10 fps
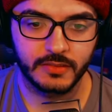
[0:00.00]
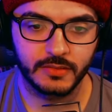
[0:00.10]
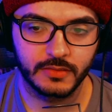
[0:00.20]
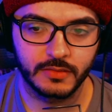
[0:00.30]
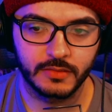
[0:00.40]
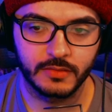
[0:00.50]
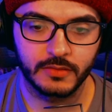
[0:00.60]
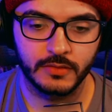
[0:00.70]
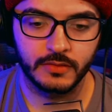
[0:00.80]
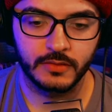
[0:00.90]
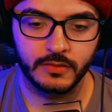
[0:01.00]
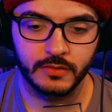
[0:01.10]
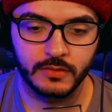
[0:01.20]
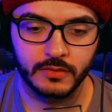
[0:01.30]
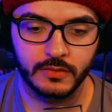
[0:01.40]
You're not sewing
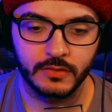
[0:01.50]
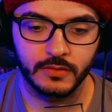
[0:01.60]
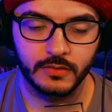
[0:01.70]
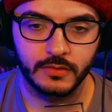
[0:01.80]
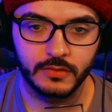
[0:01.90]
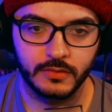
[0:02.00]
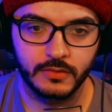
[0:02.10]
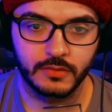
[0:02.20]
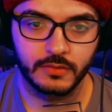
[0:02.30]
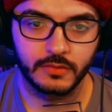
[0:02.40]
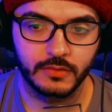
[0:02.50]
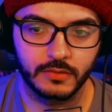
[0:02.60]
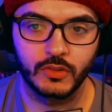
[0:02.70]
buttons in my eyes. Oh, but we